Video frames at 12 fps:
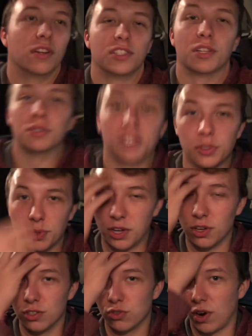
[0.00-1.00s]
So since we
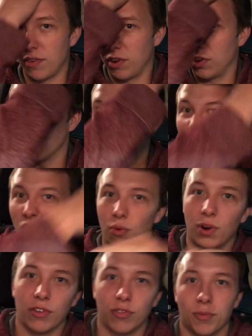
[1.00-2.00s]
couldn't drive our car
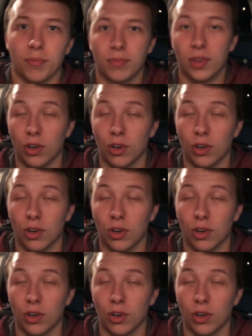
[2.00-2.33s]
away from,